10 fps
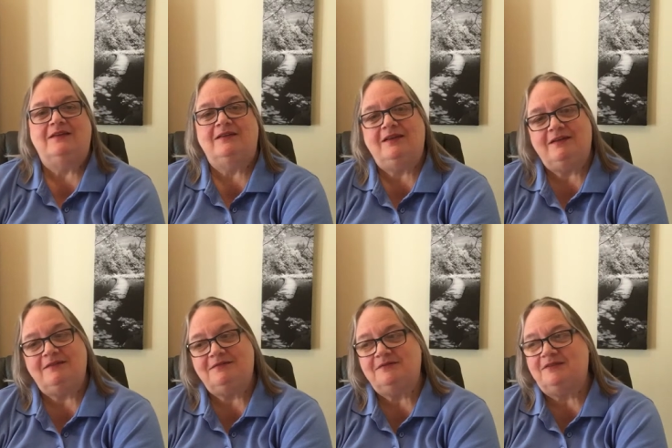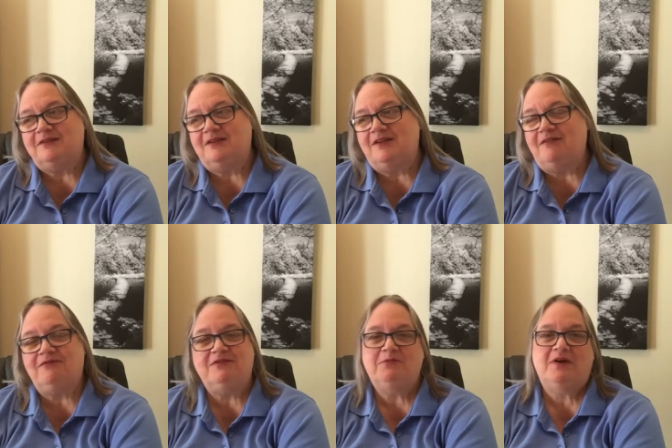Now,
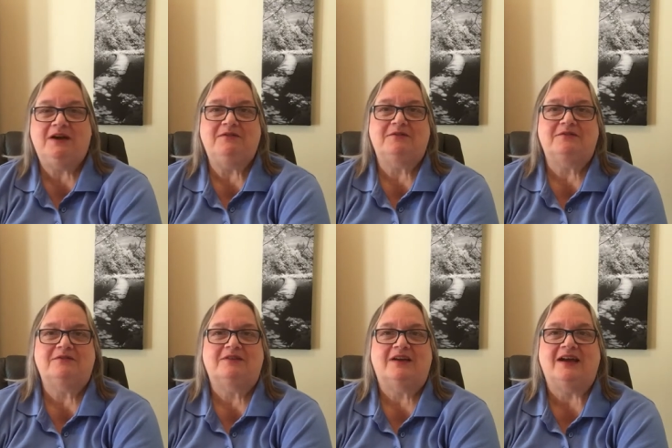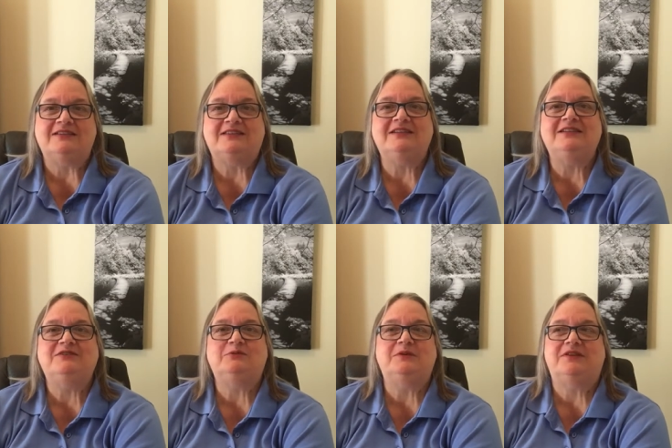every writer has to
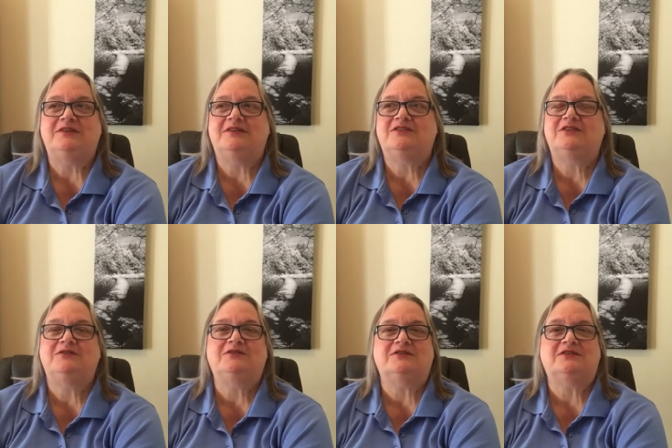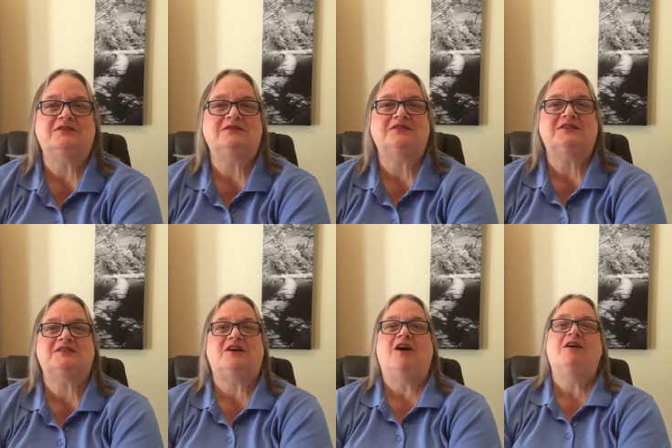deal with the excuses.
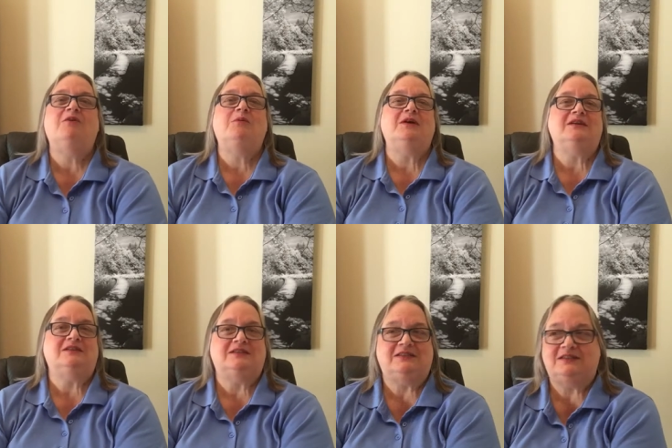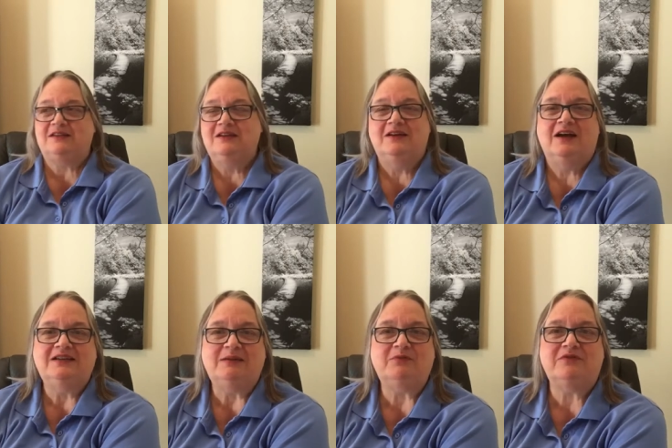There's always a
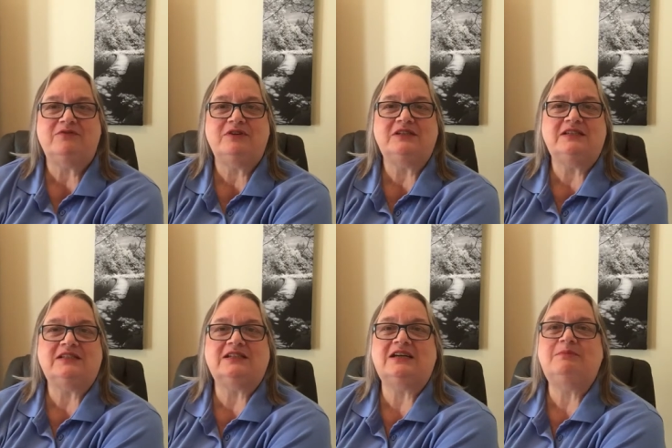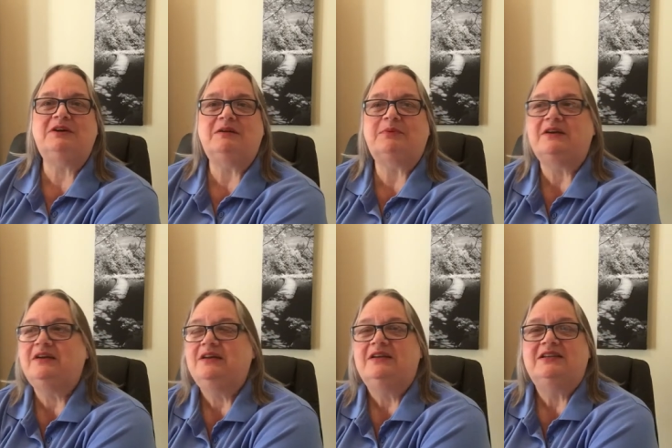number of reasons that come up
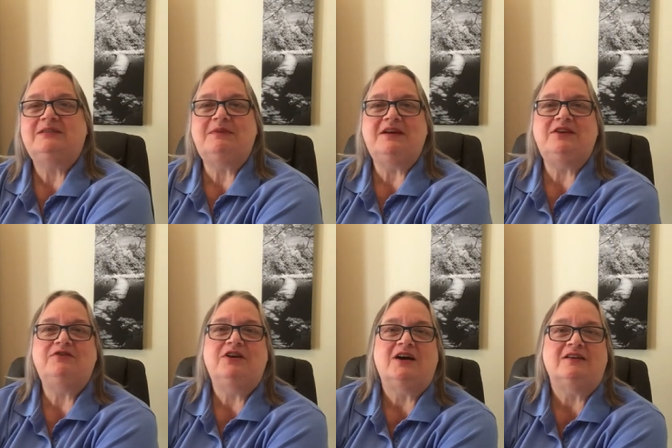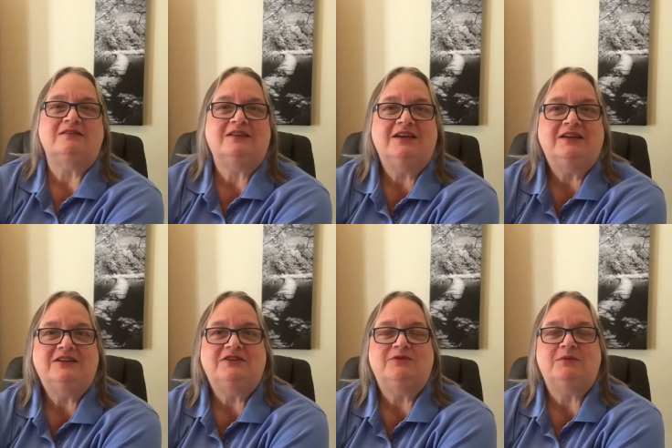to make you not get
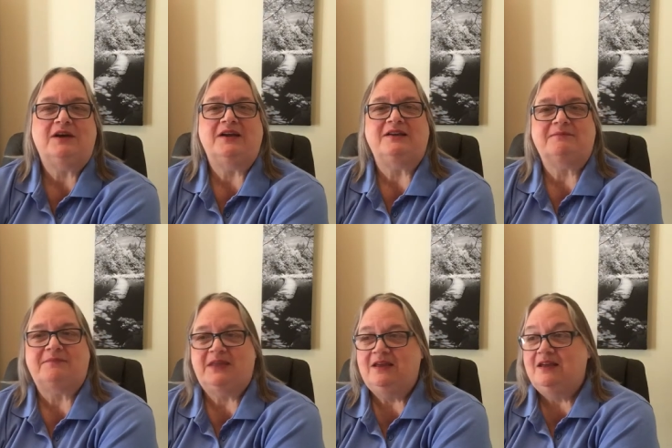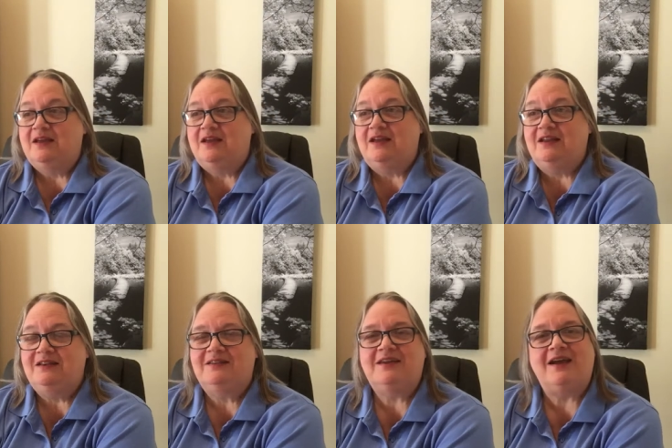into your writing.
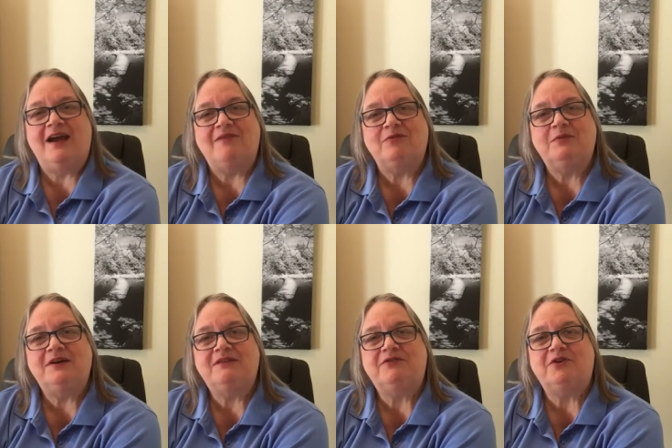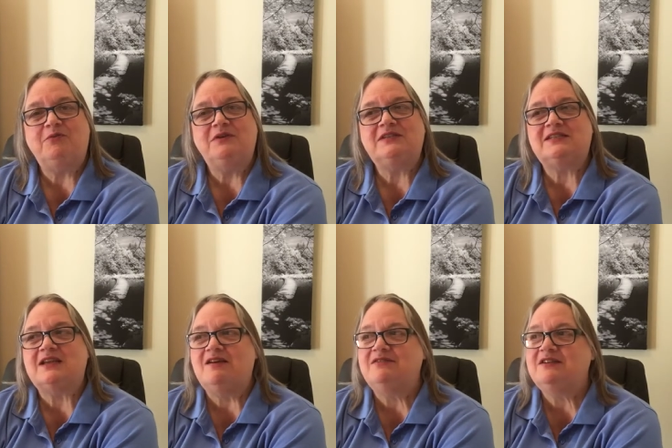And they have a way of always
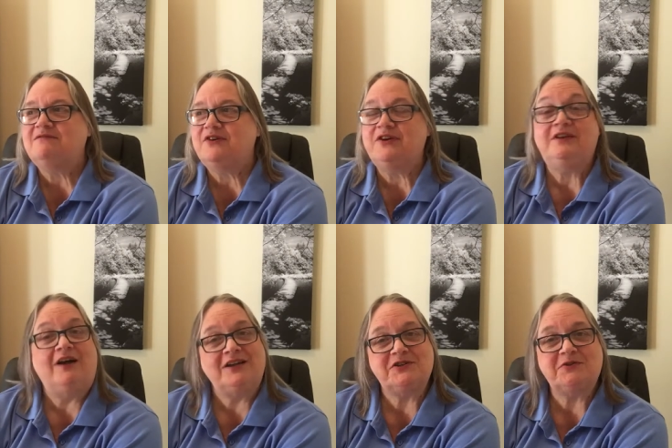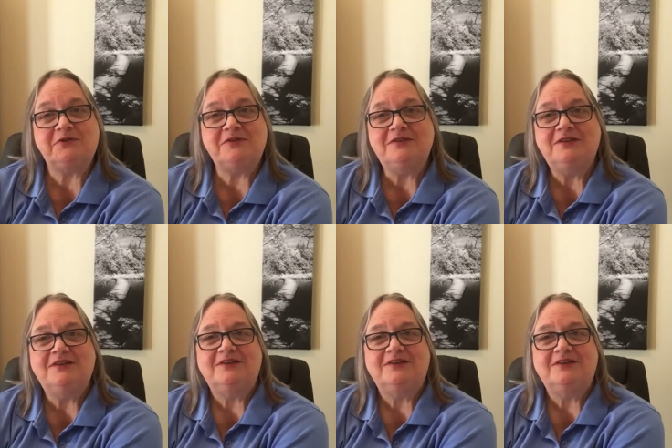sounding very logical,